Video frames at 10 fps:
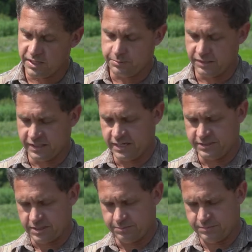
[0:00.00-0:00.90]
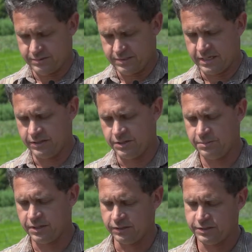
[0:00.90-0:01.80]
up the lettuce up down the
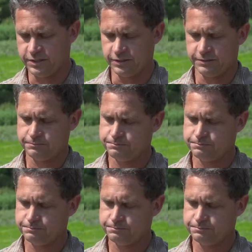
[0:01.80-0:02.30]
middle here,